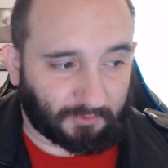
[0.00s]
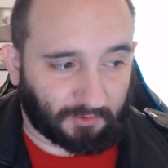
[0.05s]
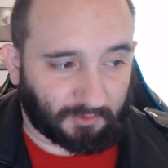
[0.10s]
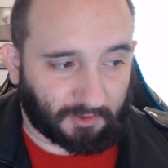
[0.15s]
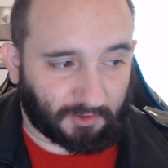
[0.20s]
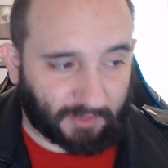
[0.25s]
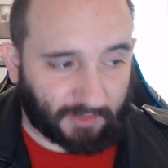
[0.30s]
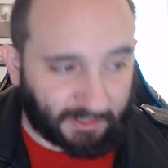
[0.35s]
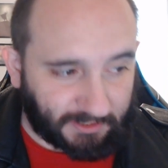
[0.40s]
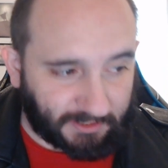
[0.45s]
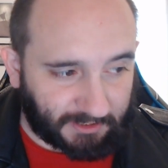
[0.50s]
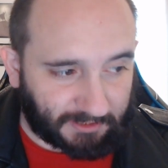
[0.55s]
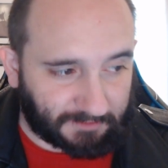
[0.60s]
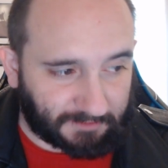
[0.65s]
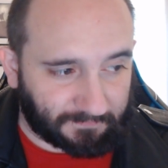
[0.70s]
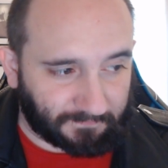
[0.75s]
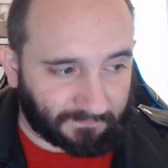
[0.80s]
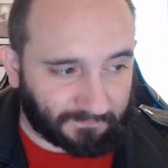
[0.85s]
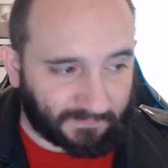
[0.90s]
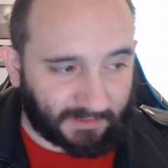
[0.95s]
or greater,
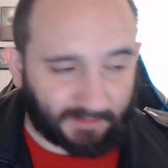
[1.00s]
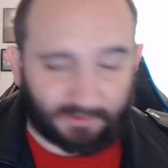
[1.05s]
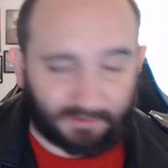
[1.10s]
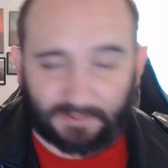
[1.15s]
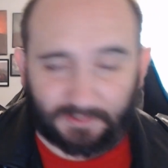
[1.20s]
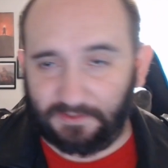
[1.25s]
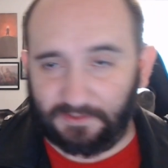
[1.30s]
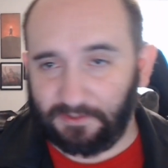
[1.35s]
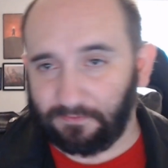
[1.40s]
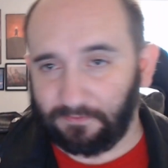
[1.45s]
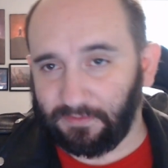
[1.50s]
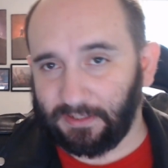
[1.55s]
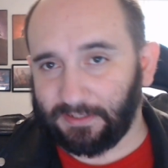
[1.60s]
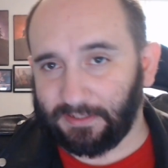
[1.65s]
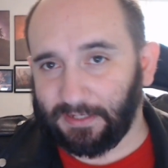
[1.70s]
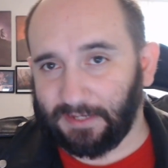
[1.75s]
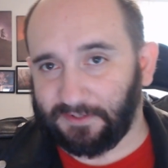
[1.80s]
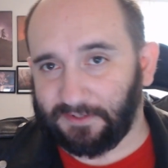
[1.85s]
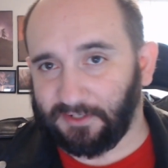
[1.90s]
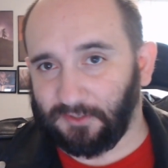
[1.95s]
this is a
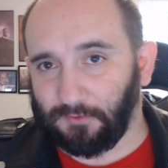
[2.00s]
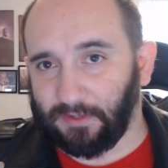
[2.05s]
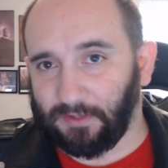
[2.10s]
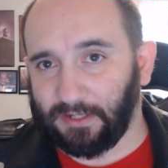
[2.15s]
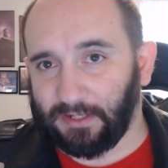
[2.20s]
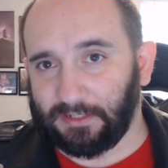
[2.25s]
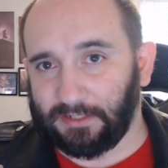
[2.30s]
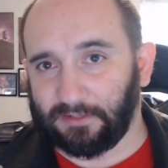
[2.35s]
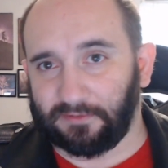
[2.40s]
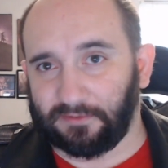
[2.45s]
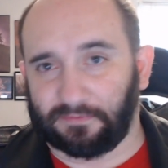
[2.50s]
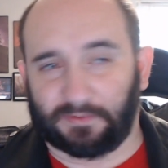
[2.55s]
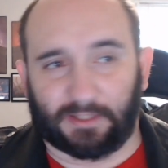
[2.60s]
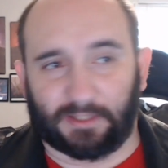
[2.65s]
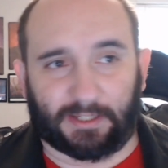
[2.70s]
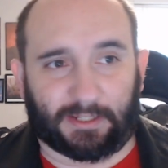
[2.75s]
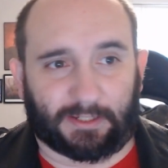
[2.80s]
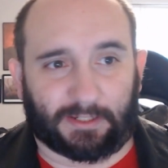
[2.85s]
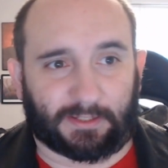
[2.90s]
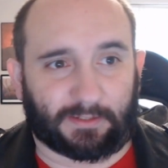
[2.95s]
fantastic way of,
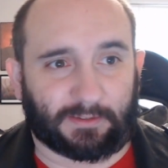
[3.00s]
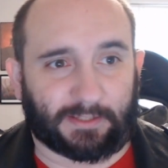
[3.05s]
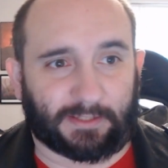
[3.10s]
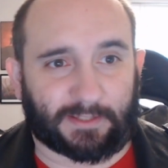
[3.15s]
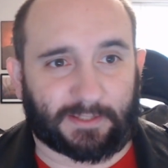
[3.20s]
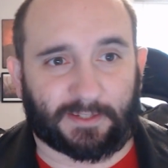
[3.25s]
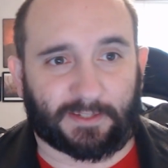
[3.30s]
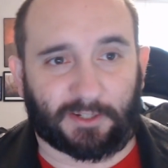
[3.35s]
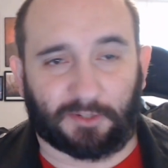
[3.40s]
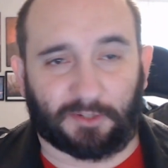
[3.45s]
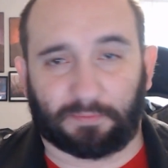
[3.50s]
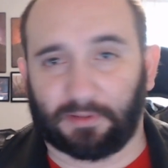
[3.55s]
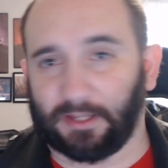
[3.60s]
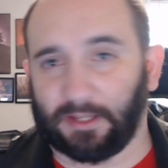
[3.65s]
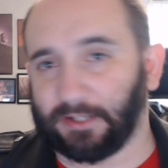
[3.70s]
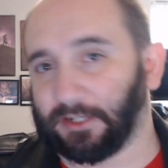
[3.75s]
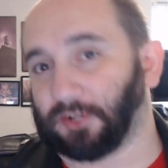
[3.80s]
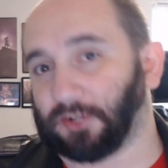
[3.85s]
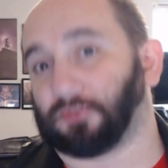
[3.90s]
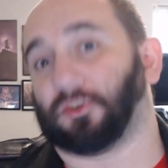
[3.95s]
like, let's say you're playing a
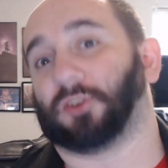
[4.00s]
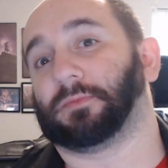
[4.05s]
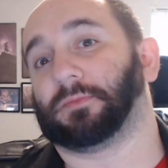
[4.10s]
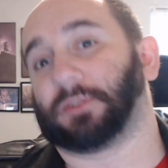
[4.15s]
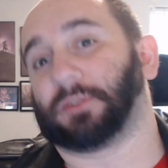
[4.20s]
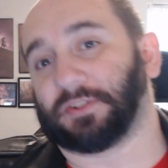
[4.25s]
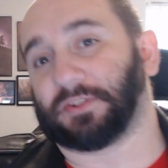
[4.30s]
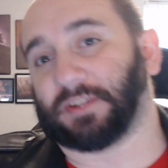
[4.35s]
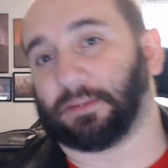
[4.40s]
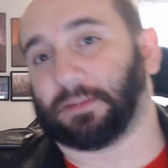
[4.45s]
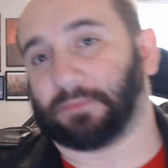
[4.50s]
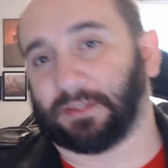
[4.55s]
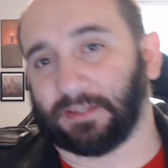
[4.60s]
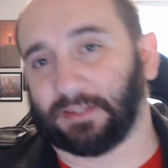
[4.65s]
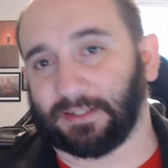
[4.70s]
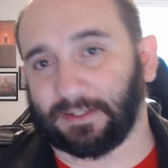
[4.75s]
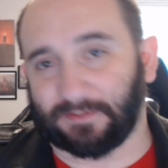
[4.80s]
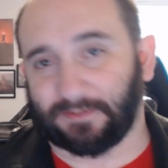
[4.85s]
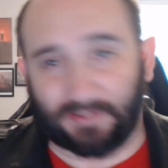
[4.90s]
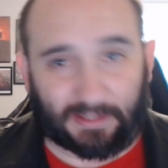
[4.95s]
Chroma or something that
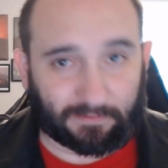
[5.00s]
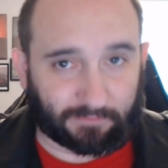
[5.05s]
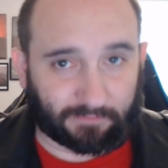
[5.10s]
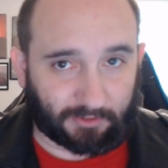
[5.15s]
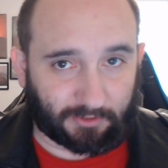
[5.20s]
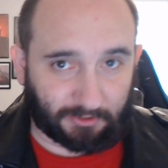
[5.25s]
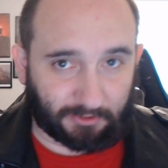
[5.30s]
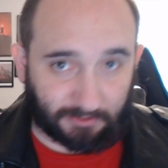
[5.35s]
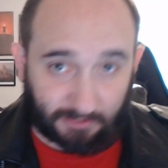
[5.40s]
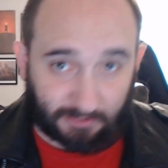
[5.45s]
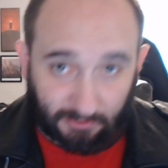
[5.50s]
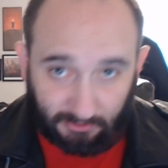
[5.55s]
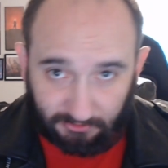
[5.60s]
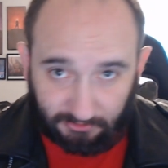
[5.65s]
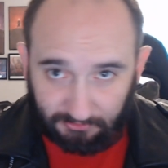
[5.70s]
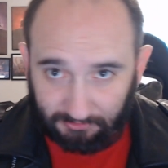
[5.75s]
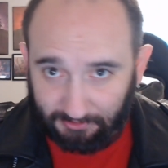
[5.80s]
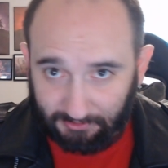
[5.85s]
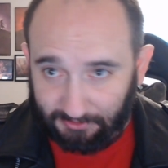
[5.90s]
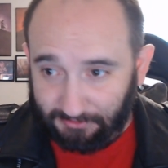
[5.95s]
doesn't have very good card
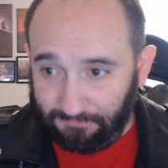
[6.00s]
draw,